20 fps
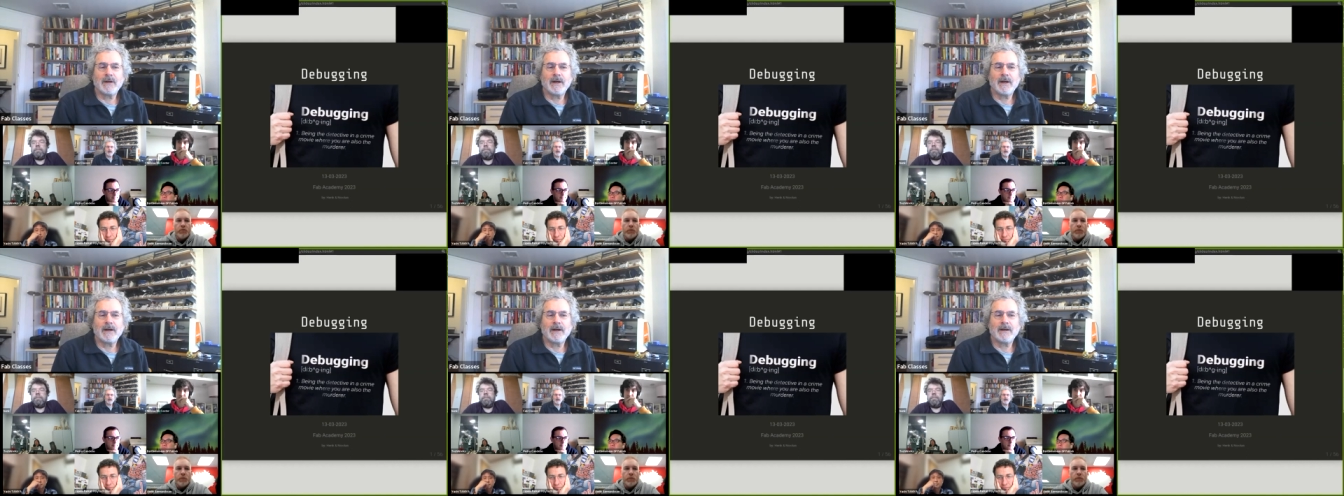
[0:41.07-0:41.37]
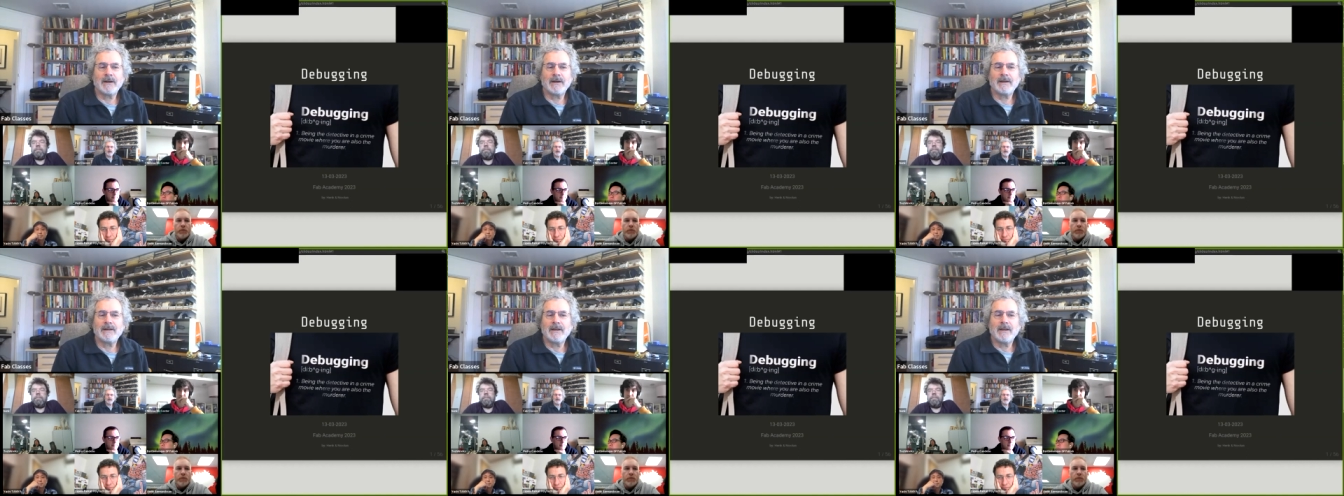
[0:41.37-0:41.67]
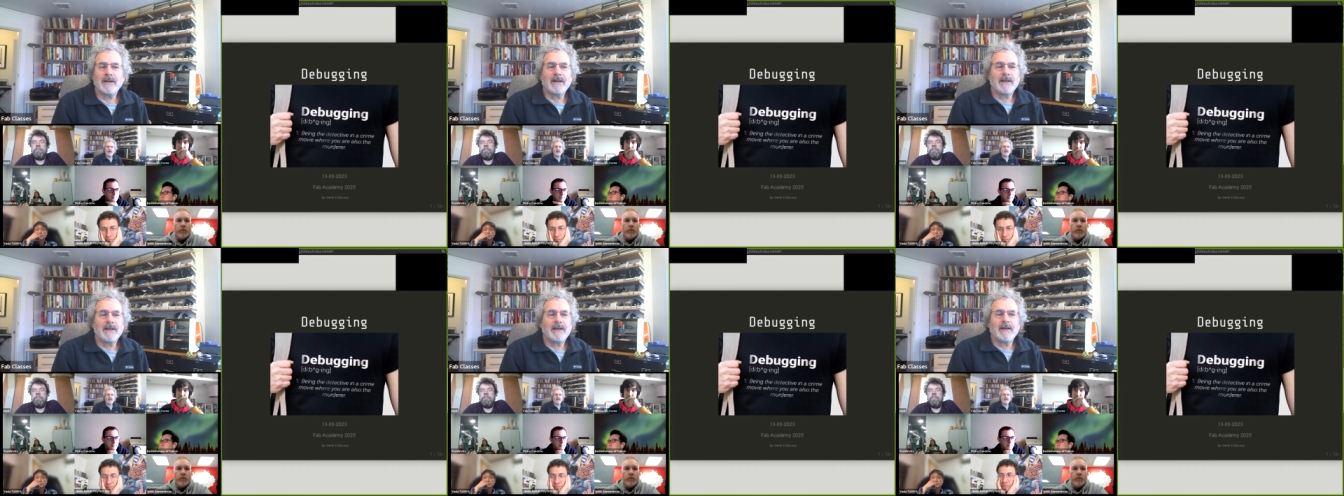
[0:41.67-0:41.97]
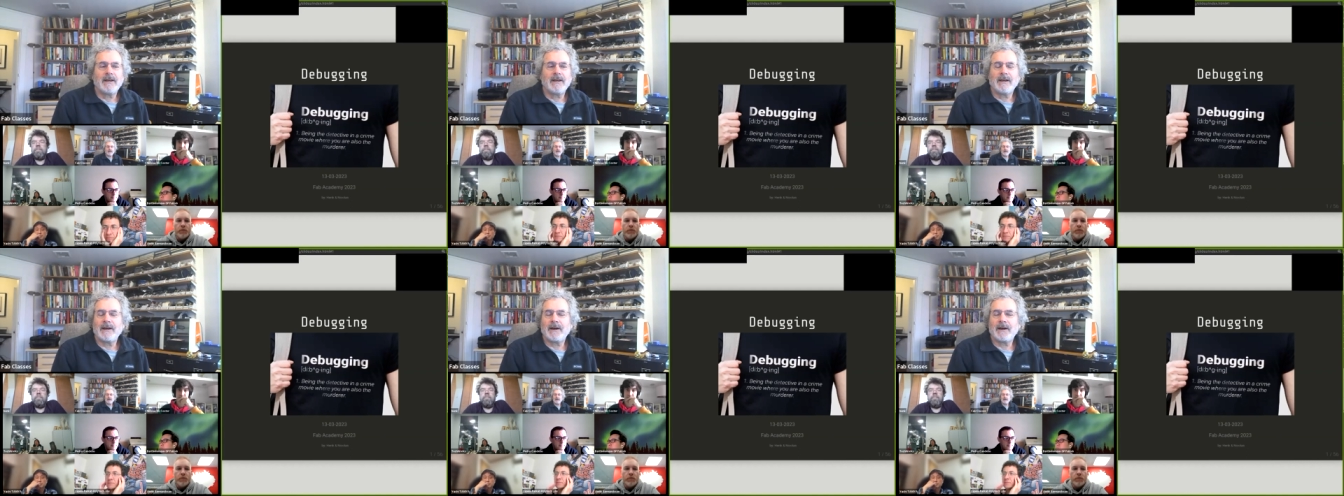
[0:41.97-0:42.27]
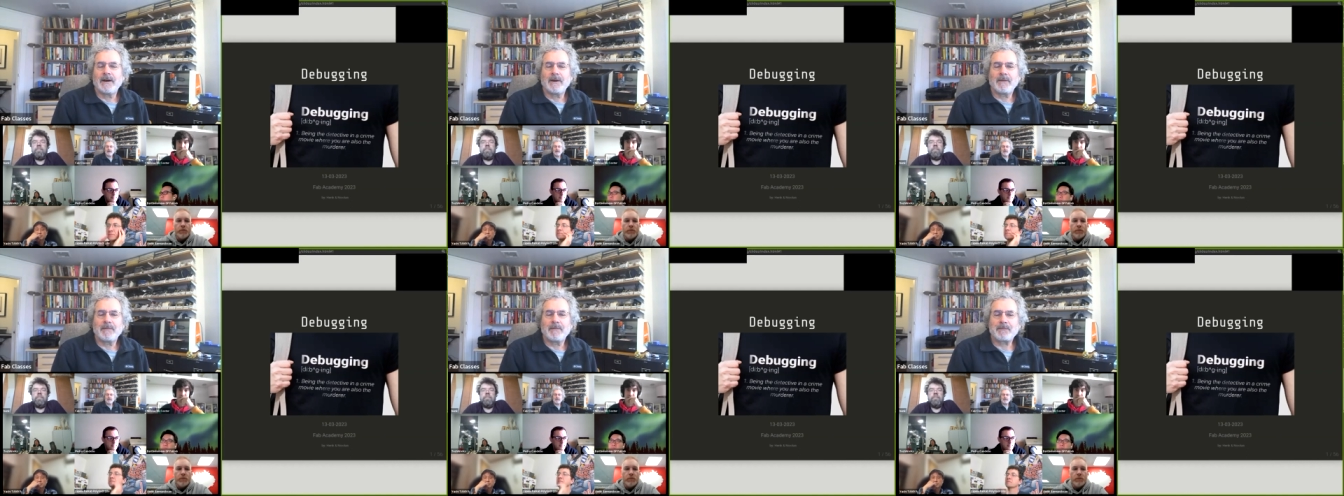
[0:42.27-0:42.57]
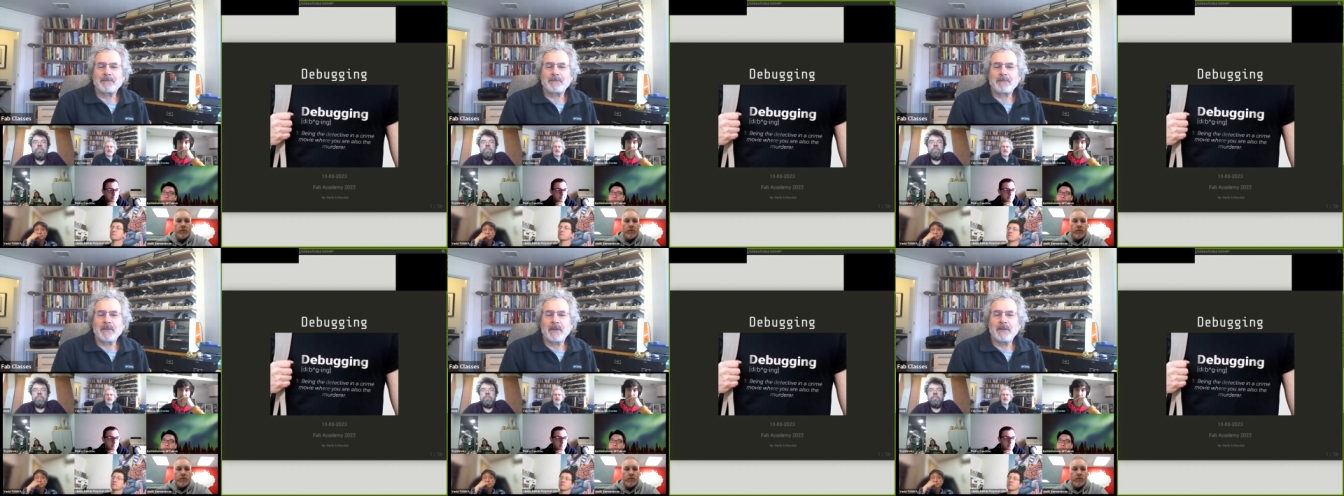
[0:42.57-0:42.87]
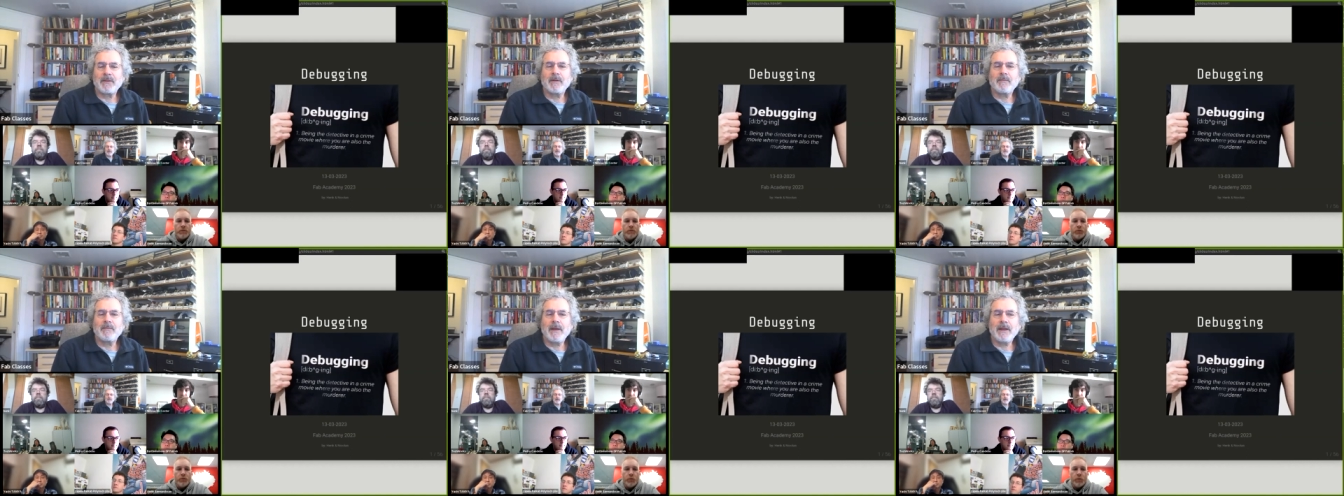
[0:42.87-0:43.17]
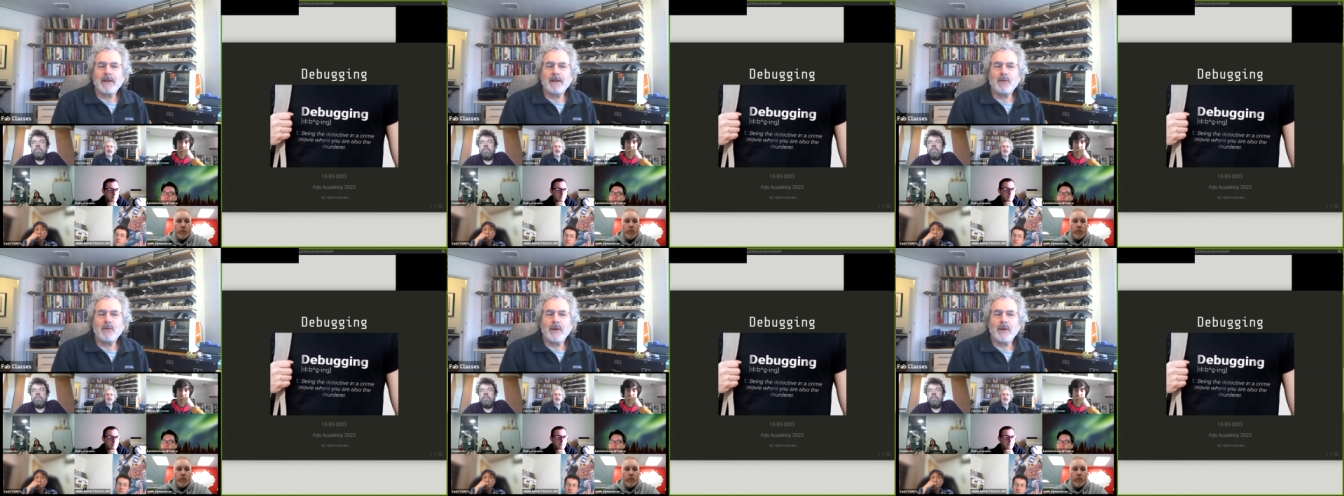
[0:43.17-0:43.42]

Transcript: There are many